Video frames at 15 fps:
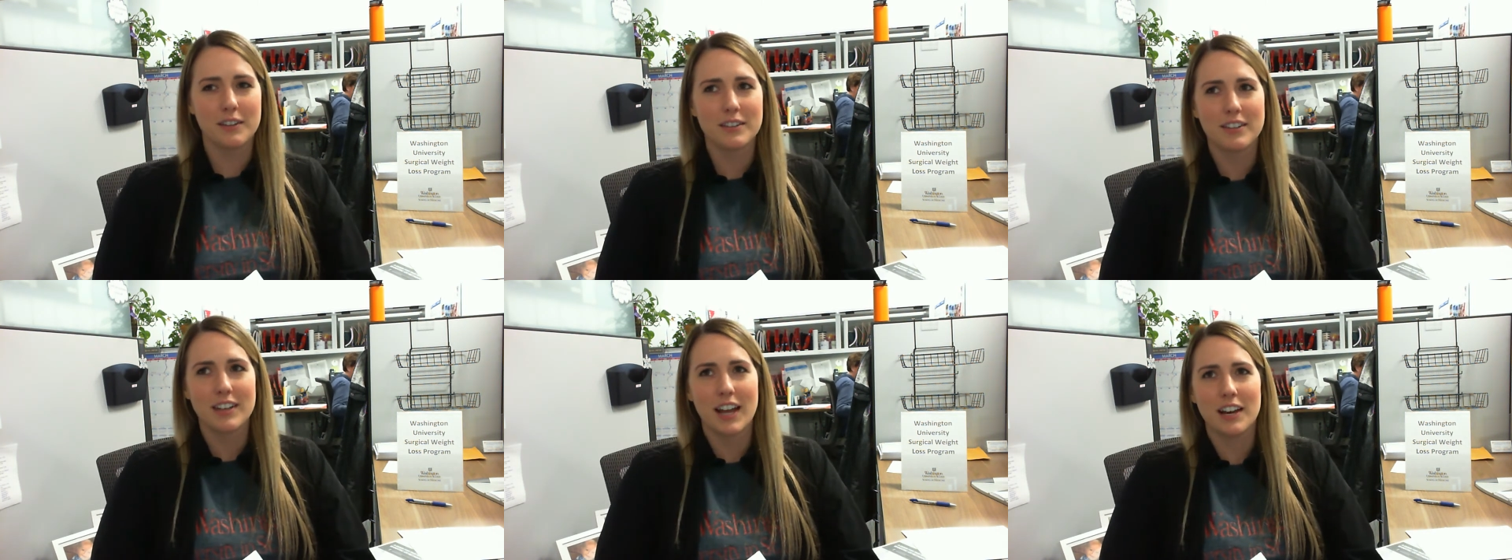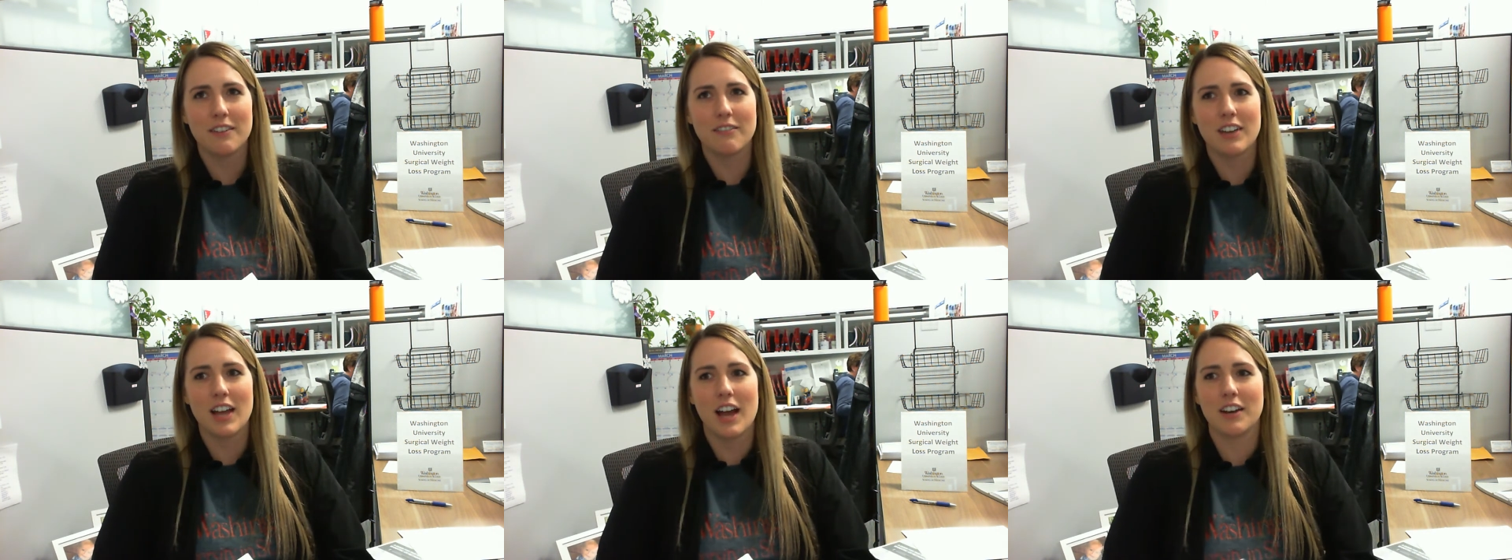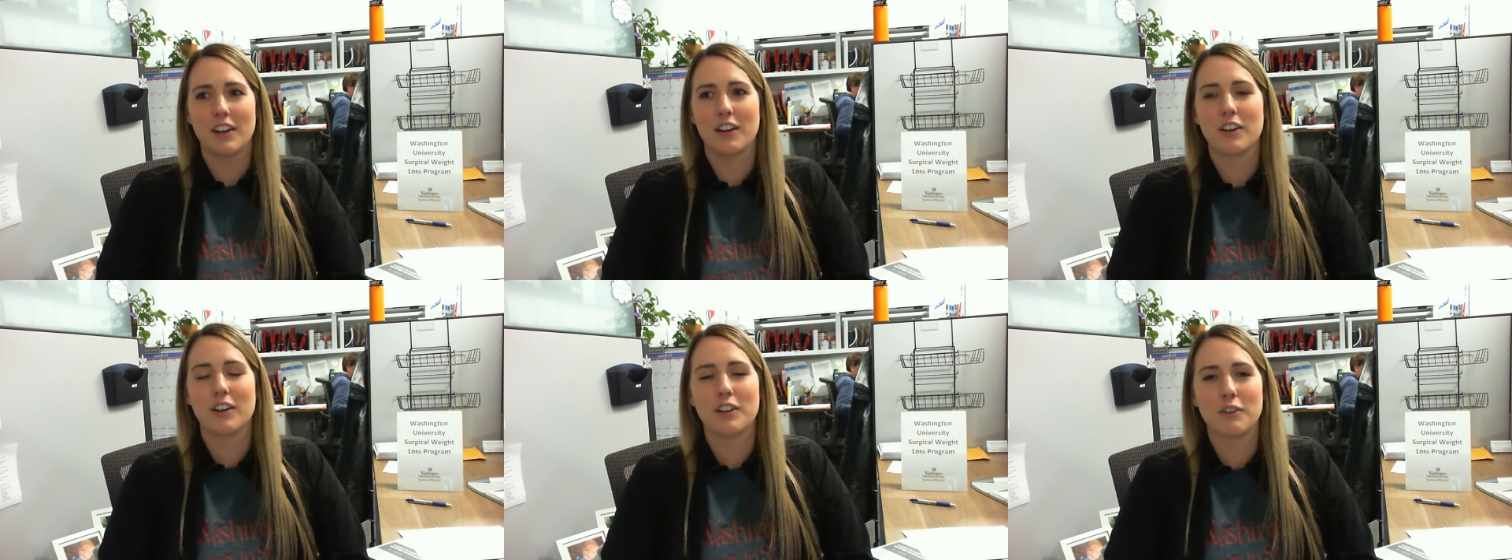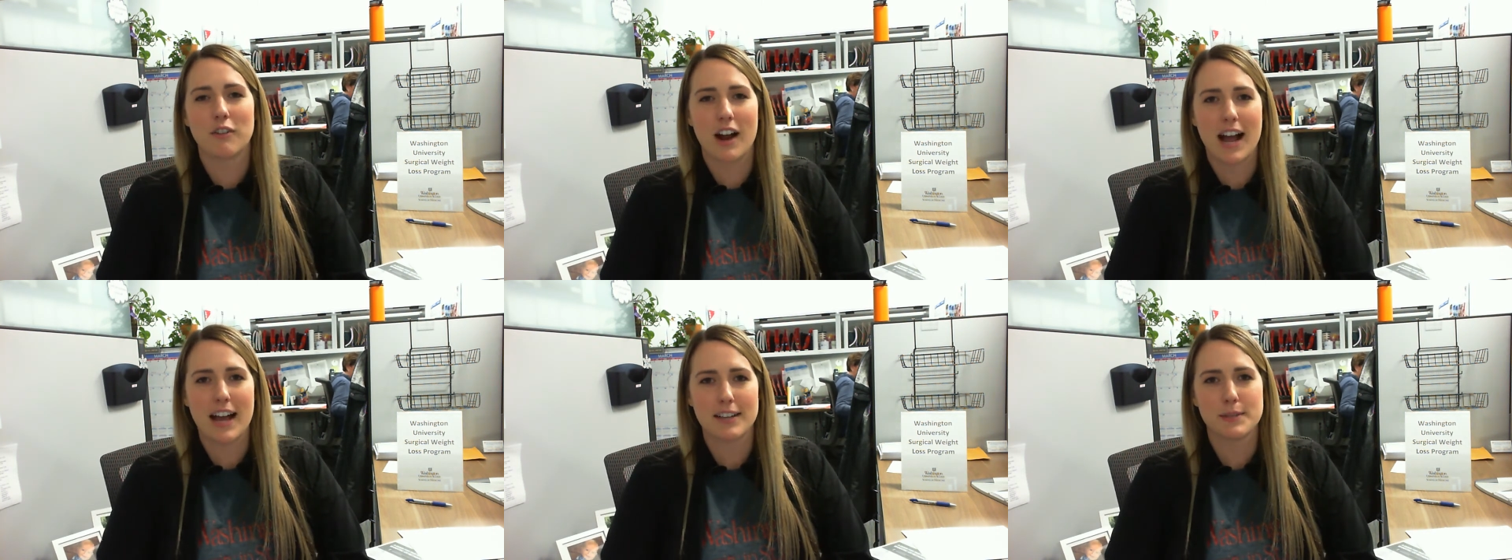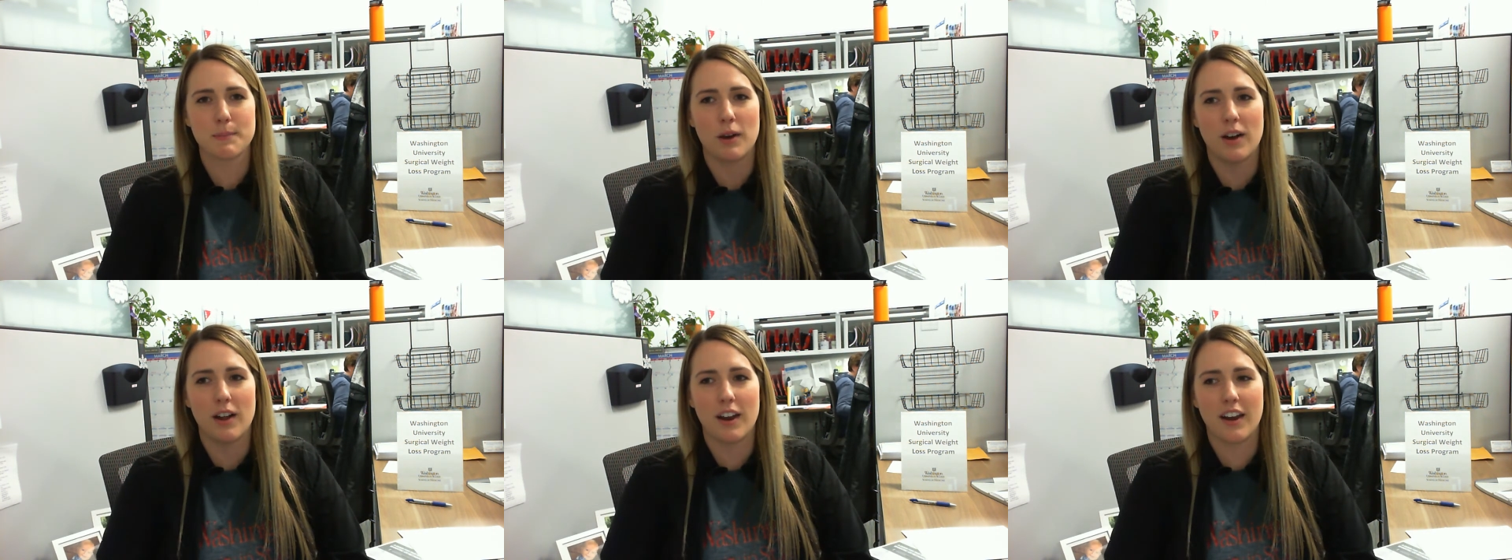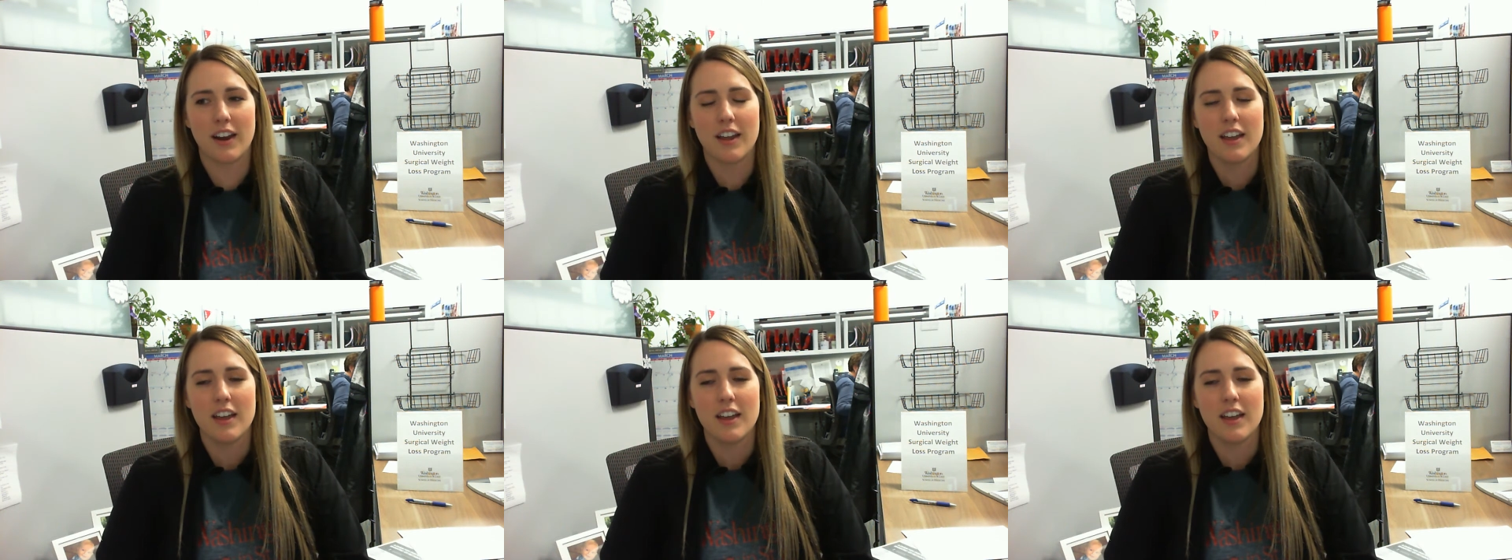kind of gotten a good grasp on